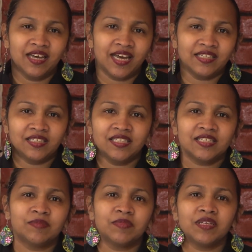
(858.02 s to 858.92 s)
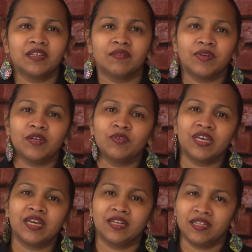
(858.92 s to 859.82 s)
And this is something that we are
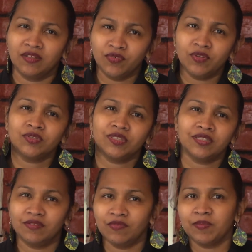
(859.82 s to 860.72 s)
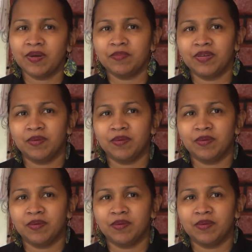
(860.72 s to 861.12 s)
looking at in the future that we might be